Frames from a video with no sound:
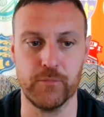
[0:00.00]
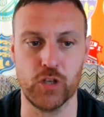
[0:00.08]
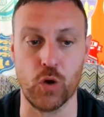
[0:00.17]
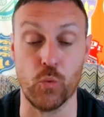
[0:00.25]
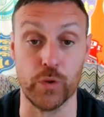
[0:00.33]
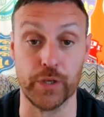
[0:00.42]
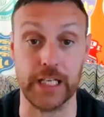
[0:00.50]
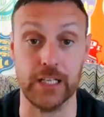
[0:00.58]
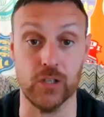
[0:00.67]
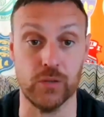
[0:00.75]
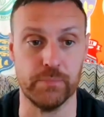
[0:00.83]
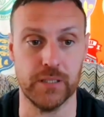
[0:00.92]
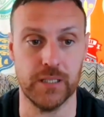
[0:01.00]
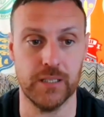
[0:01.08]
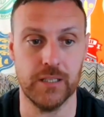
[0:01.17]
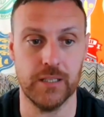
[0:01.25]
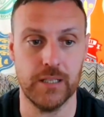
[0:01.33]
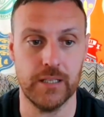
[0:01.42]
go 1-0 up.
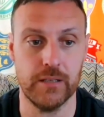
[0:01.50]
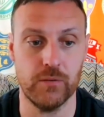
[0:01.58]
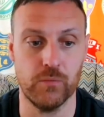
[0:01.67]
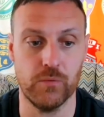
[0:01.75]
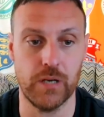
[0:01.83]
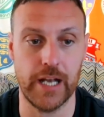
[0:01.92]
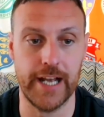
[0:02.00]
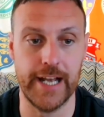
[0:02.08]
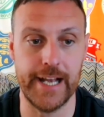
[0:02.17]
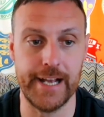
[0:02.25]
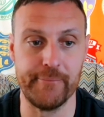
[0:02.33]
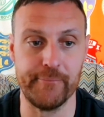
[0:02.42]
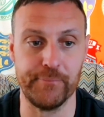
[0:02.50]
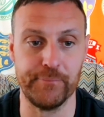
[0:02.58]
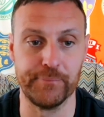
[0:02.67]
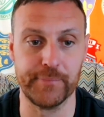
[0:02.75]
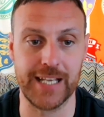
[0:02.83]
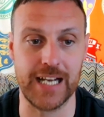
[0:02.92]

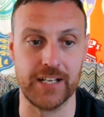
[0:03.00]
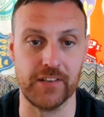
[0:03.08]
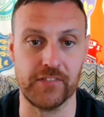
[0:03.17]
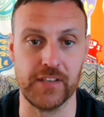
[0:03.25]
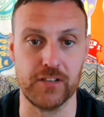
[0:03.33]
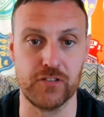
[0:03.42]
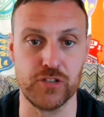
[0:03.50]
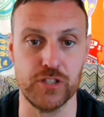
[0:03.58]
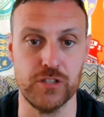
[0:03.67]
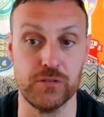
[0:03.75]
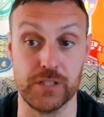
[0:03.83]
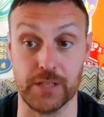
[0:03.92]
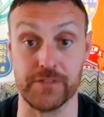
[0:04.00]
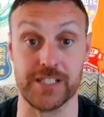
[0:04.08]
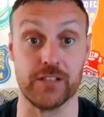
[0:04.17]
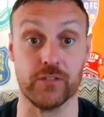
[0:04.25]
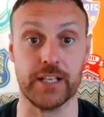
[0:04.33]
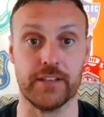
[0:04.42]
Can you see it through? And obviously
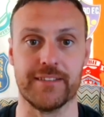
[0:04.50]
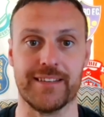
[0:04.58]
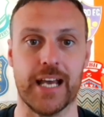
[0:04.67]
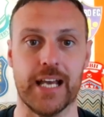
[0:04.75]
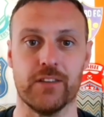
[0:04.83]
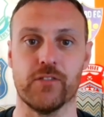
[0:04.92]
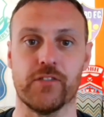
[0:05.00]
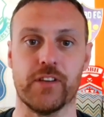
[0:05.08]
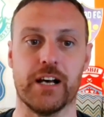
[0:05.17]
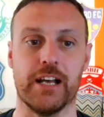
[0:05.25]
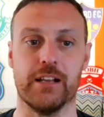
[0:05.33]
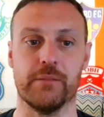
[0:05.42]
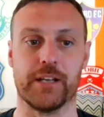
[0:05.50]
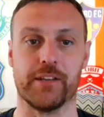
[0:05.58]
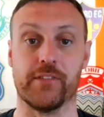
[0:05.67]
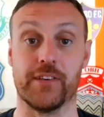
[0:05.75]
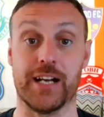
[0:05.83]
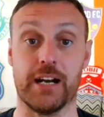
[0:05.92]
going down to 10 does not help
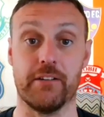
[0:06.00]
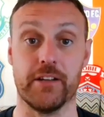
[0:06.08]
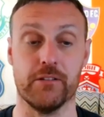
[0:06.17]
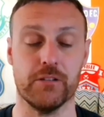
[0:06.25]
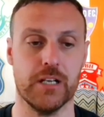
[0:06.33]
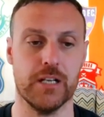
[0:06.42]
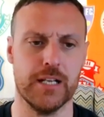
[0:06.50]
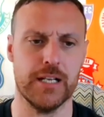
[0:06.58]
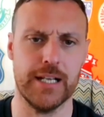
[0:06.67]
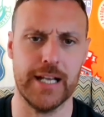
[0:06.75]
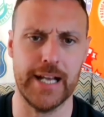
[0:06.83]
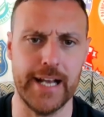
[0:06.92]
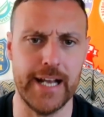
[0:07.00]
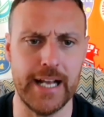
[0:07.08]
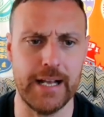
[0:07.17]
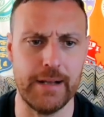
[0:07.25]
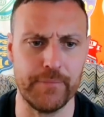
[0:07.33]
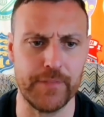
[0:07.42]
that scenario.
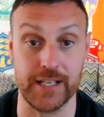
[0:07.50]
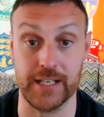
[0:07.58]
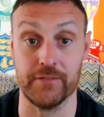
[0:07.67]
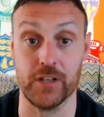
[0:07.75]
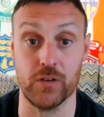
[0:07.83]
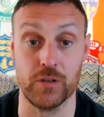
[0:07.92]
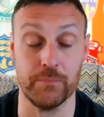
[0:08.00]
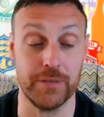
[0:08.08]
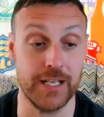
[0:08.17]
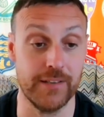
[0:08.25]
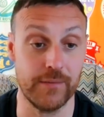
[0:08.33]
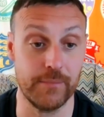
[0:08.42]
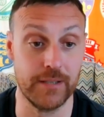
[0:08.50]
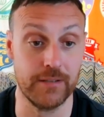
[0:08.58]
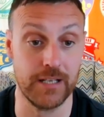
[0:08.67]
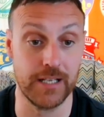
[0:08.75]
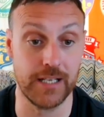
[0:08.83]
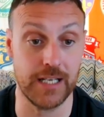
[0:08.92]
They can have no complaints about the
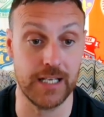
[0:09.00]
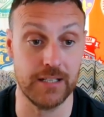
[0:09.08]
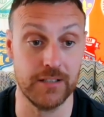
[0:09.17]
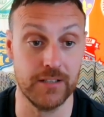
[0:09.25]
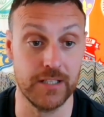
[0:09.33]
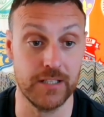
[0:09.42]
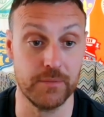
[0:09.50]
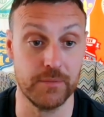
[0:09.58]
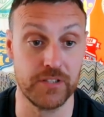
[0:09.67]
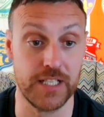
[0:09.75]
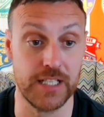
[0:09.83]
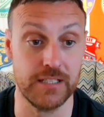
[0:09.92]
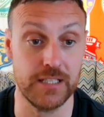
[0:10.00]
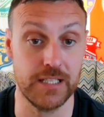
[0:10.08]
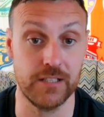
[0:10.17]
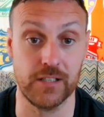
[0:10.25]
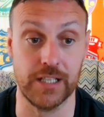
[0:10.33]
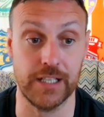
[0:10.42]
red card either. But
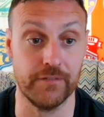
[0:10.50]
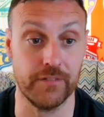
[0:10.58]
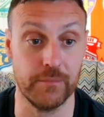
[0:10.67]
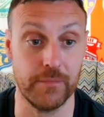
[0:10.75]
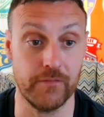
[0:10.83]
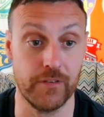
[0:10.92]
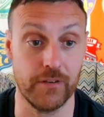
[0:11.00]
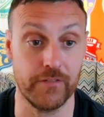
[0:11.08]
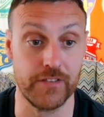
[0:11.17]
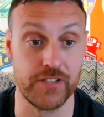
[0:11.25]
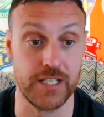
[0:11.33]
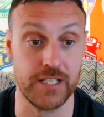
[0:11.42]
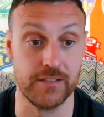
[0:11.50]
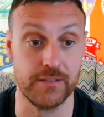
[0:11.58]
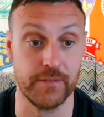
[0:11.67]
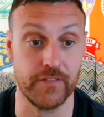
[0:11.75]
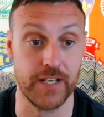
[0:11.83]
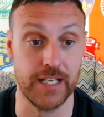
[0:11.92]
learning curve for Fitzgerald, to
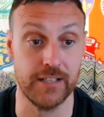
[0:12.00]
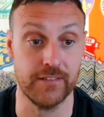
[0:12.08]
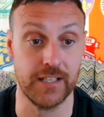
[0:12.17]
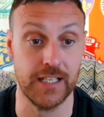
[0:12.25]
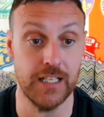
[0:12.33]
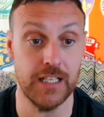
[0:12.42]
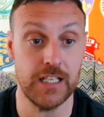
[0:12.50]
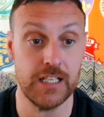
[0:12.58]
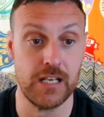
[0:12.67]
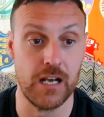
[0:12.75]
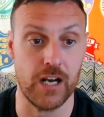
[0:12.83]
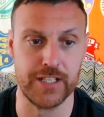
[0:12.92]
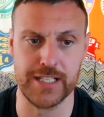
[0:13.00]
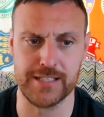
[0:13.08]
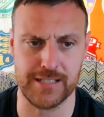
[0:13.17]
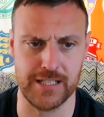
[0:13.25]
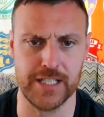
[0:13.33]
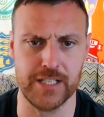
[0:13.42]
be fair. And I think
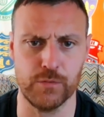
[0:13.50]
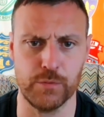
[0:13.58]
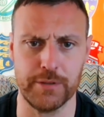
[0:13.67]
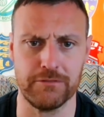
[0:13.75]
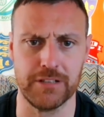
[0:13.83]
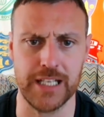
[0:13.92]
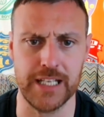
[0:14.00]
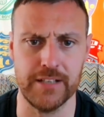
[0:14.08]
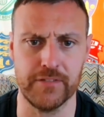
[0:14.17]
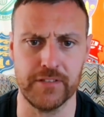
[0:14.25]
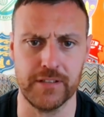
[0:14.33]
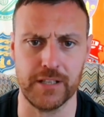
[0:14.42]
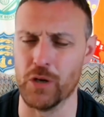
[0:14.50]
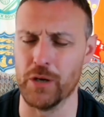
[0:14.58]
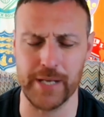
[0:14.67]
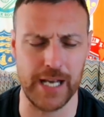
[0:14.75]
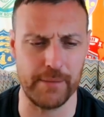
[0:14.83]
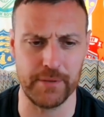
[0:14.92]
Sligo will be relieved. They
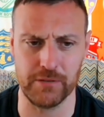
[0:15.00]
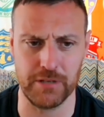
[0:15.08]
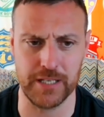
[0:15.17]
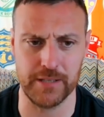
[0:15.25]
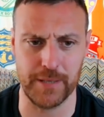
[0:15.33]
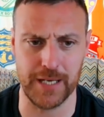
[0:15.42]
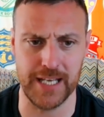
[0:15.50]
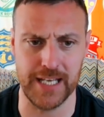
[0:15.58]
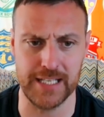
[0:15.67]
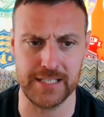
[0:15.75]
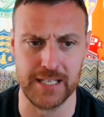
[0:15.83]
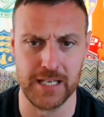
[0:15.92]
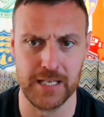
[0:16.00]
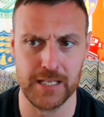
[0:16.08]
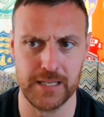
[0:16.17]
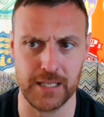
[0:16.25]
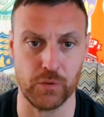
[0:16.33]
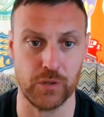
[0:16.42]
won't be happy the way they played.
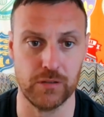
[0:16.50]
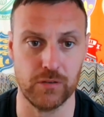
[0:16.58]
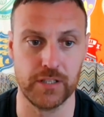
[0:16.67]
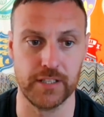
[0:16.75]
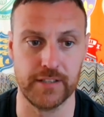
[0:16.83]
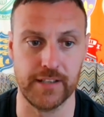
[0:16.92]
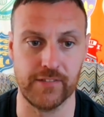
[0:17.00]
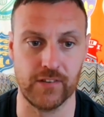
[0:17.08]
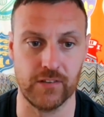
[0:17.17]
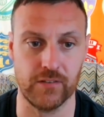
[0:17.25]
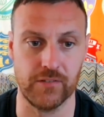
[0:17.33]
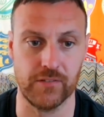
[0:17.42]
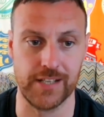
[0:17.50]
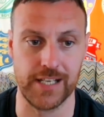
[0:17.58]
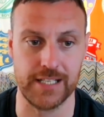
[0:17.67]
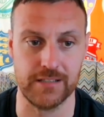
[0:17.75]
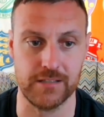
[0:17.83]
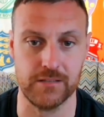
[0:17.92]
They would have looked at this and
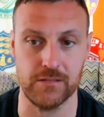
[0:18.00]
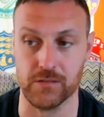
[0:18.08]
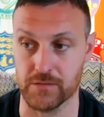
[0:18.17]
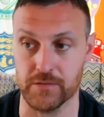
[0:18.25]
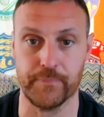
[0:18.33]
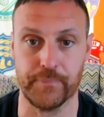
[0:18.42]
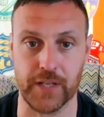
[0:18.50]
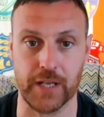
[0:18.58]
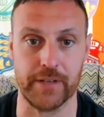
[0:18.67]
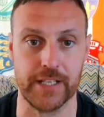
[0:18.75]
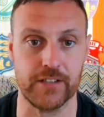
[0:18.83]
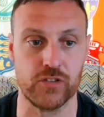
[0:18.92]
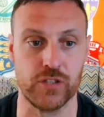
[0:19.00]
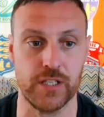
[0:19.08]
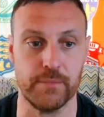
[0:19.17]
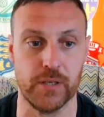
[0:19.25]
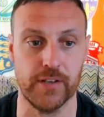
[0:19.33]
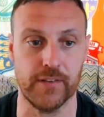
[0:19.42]
said, look, can we get the 3
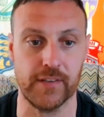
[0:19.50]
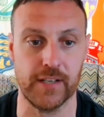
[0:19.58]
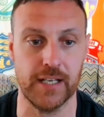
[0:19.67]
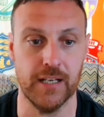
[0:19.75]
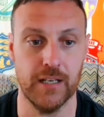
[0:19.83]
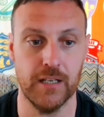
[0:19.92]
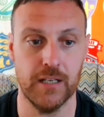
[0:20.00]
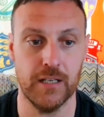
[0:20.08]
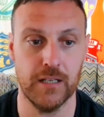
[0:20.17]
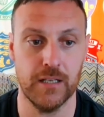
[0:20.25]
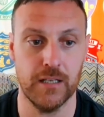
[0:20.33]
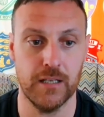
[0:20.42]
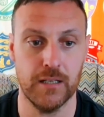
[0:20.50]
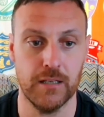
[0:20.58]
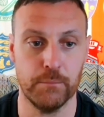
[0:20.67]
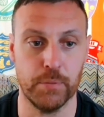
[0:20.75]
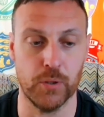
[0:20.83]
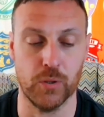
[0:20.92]
points here?
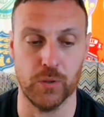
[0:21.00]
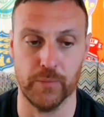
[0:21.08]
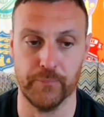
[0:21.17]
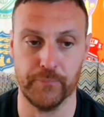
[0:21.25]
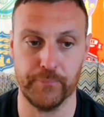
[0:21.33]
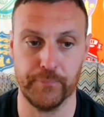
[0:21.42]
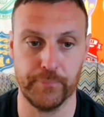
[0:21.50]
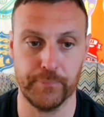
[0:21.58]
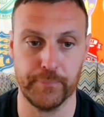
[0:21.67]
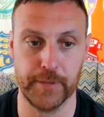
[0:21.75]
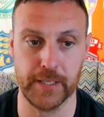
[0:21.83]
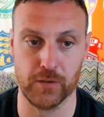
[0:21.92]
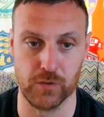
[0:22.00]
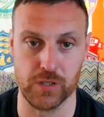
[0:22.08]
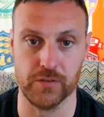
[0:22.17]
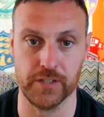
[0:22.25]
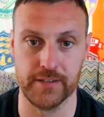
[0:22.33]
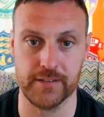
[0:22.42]
But,
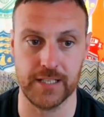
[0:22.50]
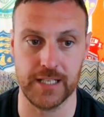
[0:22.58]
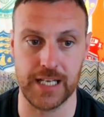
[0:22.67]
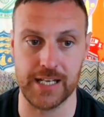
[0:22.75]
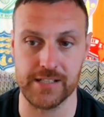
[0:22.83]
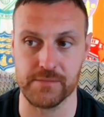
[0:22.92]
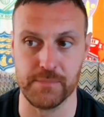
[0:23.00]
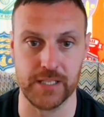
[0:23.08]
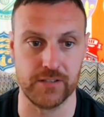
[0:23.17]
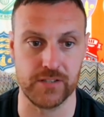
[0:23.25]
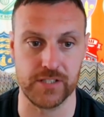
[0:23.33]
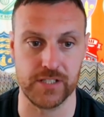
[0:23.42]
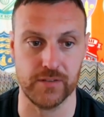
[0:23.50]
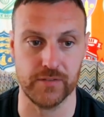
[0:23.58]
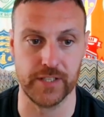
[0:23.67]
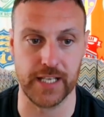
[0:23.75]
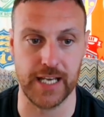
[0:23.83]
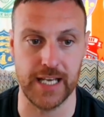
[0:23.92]
going into the last minute or so
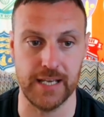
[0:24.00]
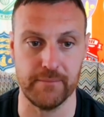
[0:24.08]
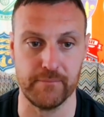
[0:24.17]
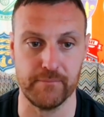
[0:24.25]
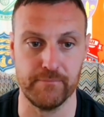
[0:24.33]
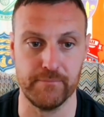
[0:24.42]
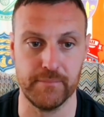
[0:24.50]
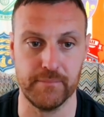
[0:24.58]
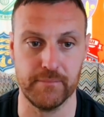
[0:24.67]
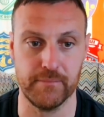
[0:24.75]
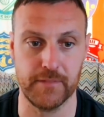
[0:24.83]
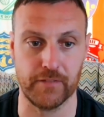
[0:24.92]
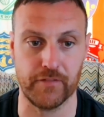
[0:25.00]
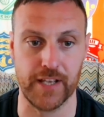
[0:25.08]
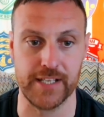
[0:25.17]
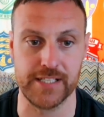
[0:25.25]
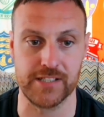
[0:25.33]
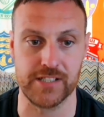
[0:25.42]
in the game, they're
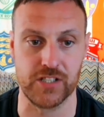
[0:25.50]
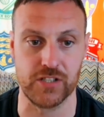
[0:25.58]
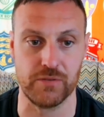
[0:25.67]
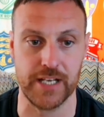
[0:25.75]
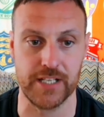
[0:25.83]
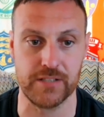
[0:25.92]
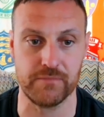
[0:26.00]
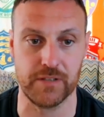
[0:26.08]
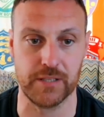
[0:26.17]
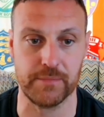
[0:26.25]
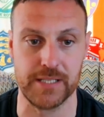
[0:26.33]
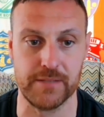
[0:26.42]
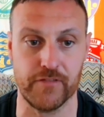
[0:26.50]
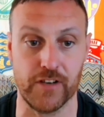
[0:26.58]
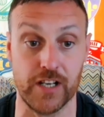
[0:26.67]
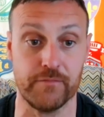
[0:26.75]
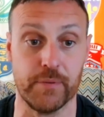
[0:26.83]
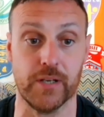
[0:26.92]
facing a situation where there'd be
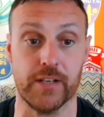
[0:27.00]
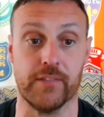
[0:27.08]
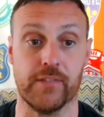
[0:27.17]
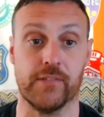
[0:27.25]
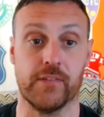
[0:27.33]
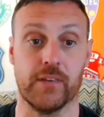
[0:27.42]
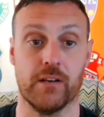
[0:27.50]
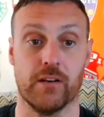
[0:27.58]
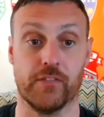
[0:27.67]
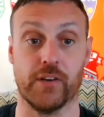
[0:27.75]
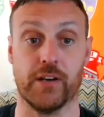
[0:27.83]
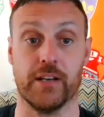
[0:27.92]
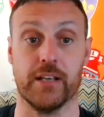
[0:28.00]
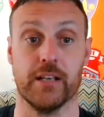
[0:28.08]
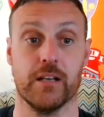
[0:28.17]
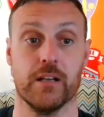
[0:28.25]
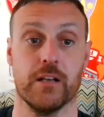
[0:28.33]
5 points. Or sorry,